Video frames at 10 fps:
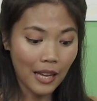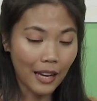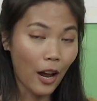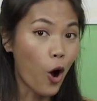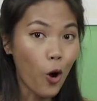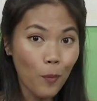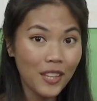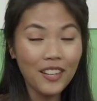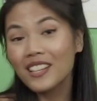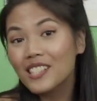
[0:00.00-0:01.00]
And I hope
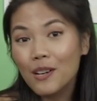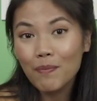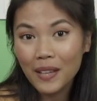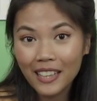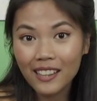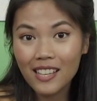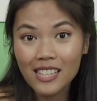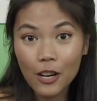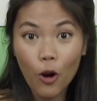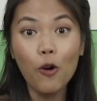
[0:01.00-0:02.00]
that you end up making this
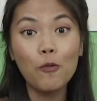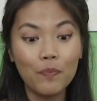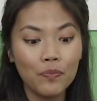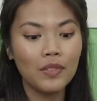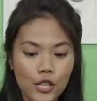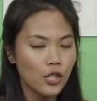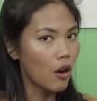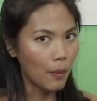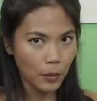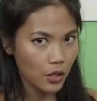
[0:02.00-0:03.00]
at home. So
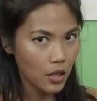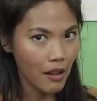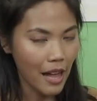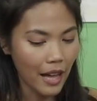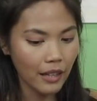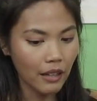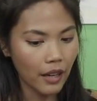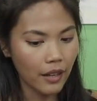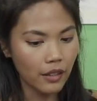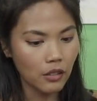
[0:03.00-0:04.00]
I'm gonna go ahead
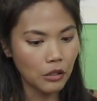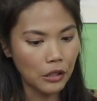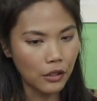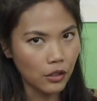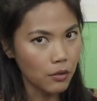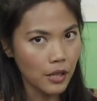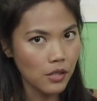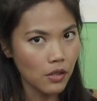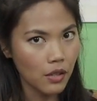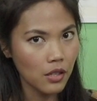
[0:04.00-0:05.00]
and eat the
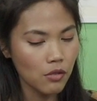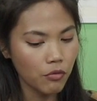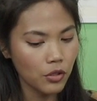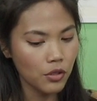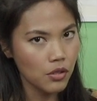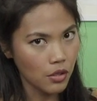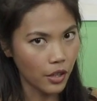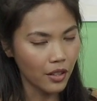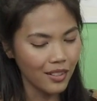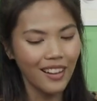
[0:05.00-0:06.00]
rest of this for
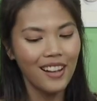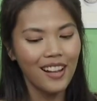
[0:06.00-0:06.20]
dessert.